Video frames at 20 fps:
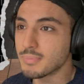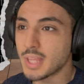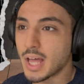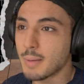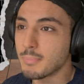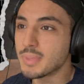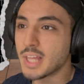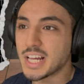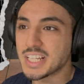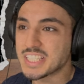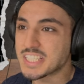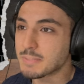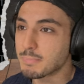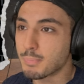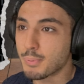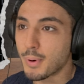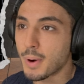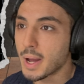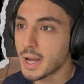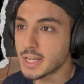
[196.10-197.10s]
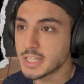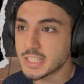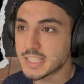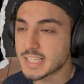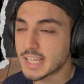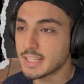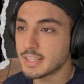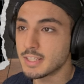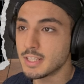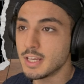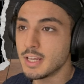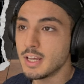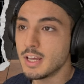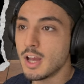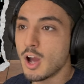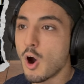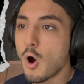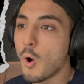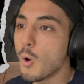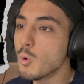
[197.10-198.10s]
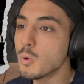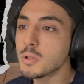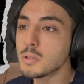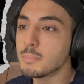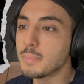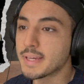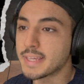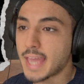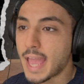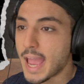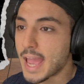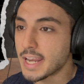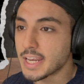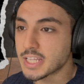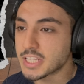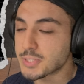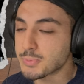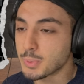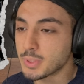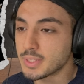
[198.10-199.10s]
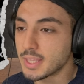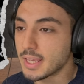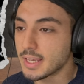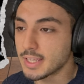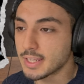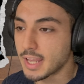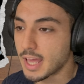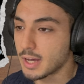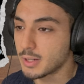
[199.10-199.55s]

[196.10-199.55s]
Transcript: not surprised that whole mechanics were taken out.